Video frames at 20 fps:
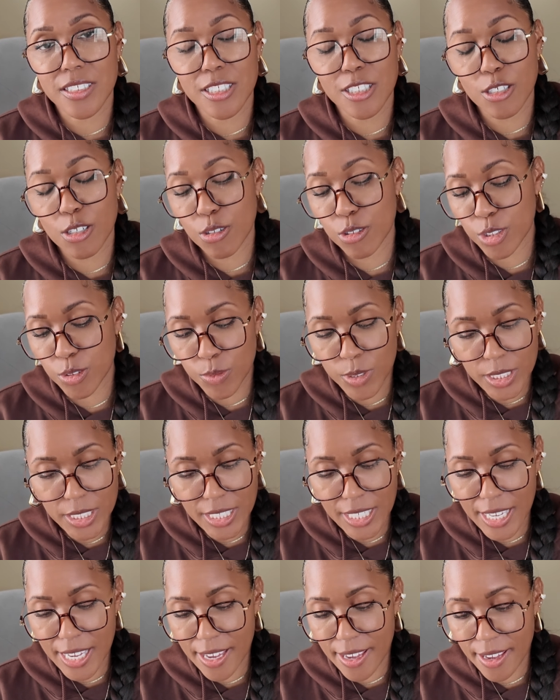So you
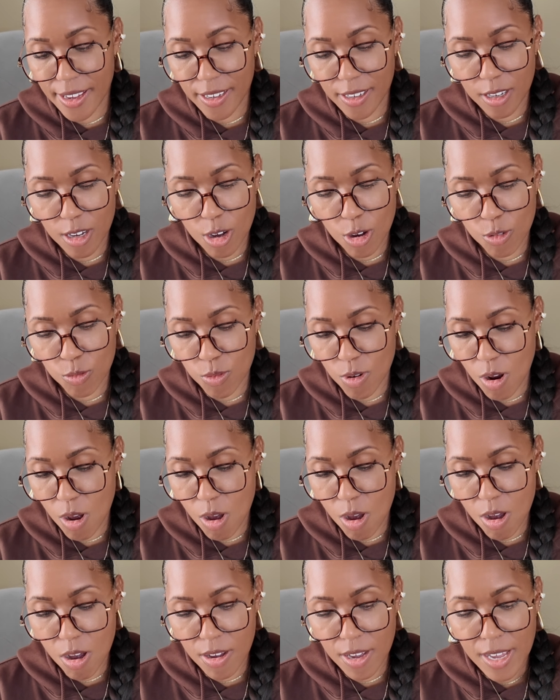really can't go
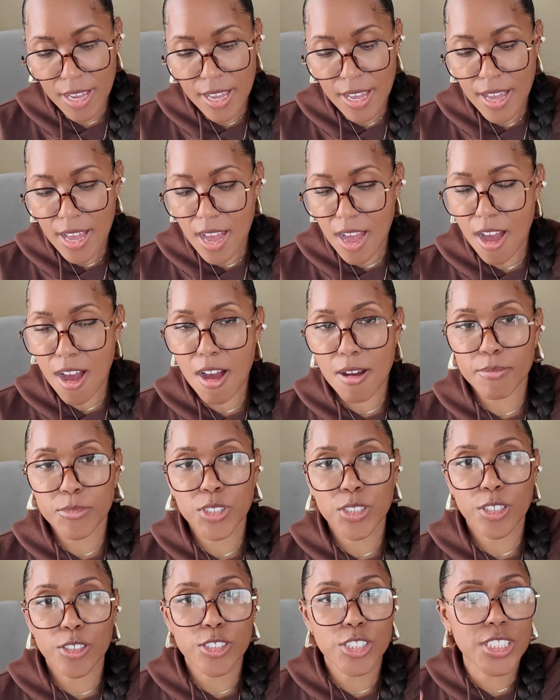wrong.
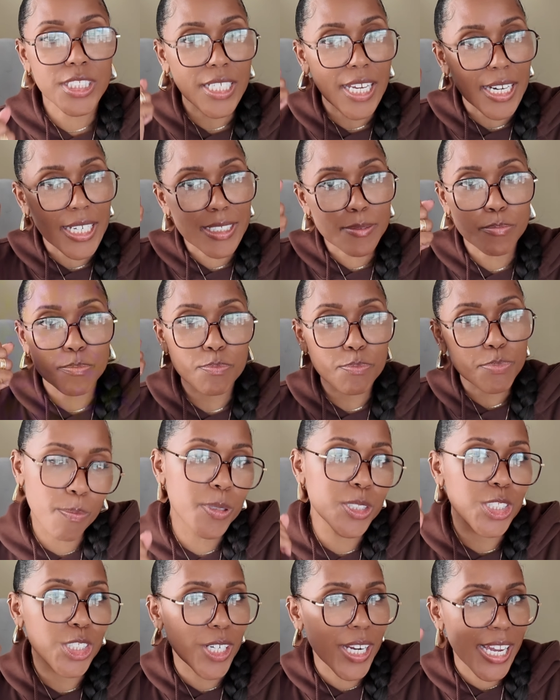You know, you just gotta
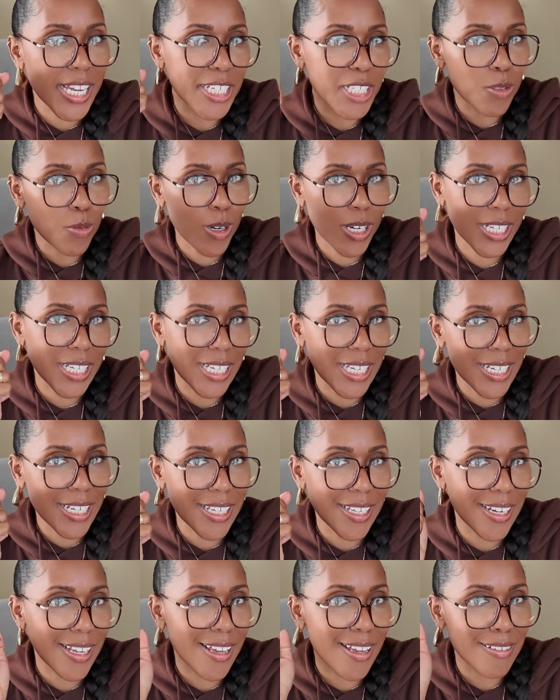put your handiwork in
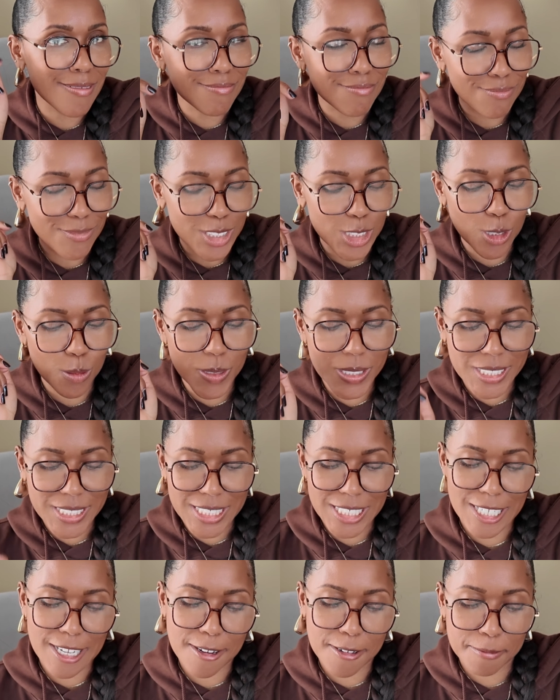it and you'll be good
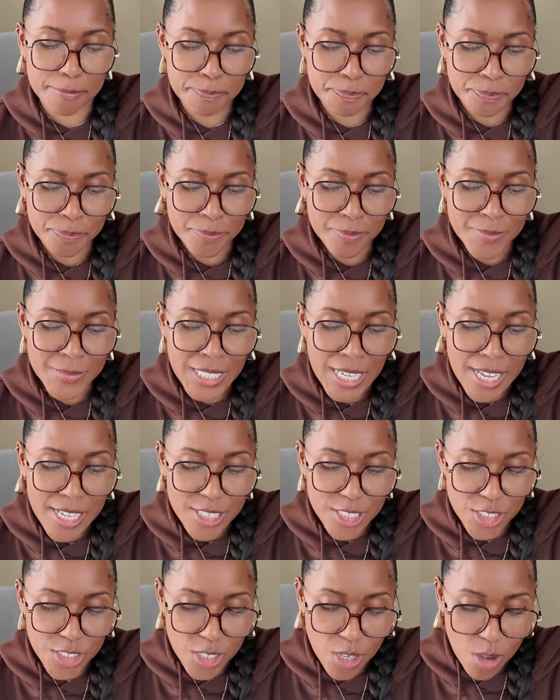to go.
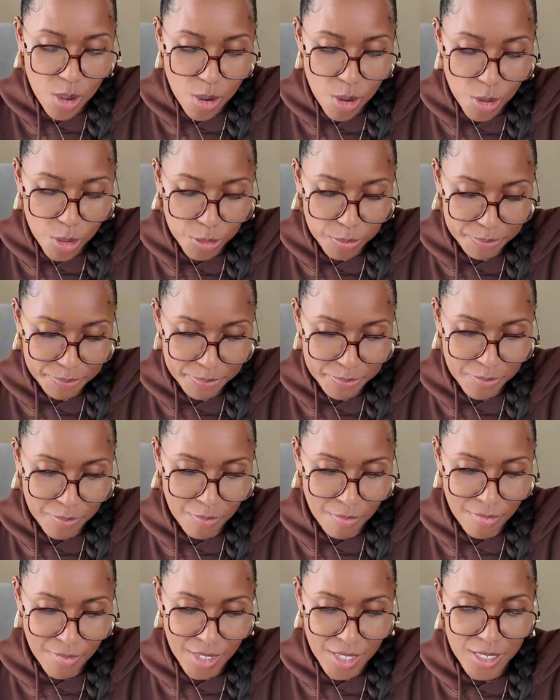So
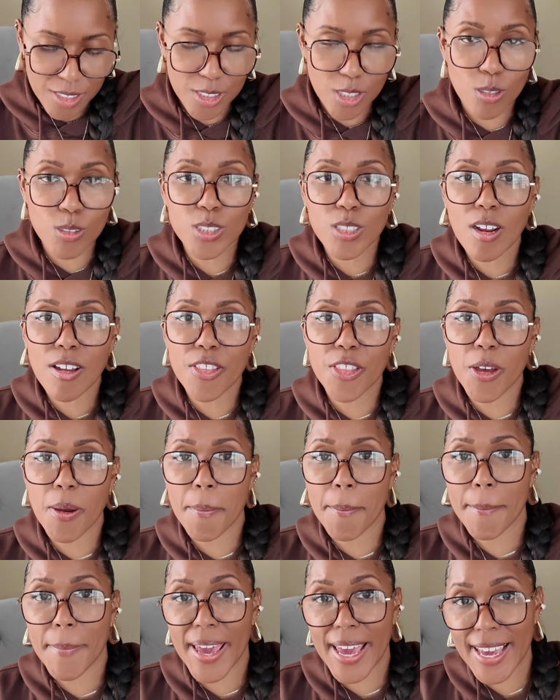those are the
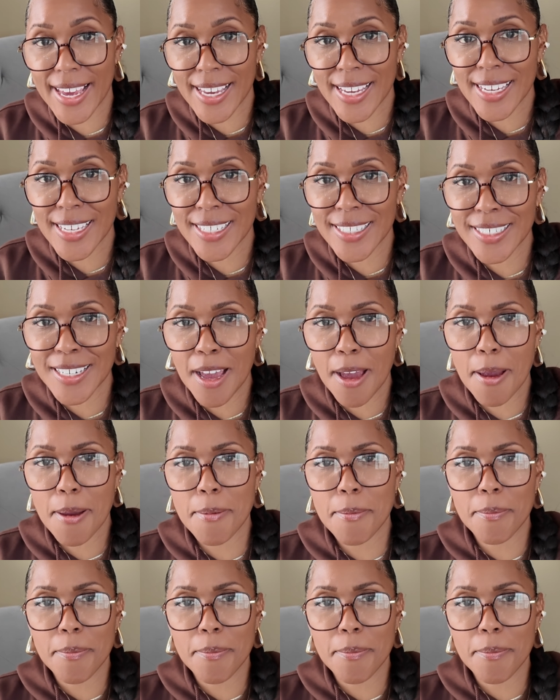main